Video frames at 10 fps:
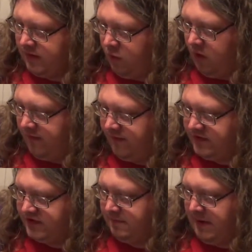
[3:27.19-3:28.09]

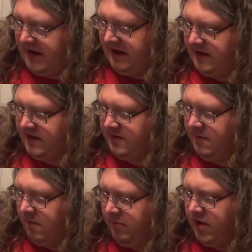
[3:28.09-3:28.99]
waffles and bacon
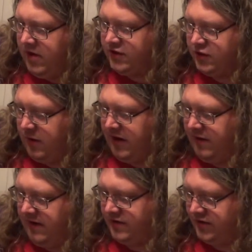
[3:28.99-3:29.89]
so why
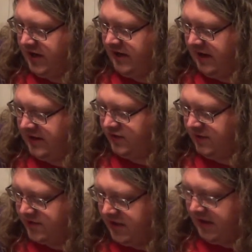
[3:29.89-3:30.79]
don't I just take an ice
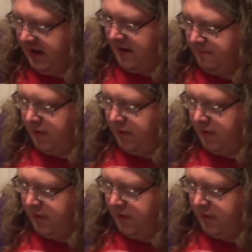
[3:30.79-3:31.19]
cream sundae and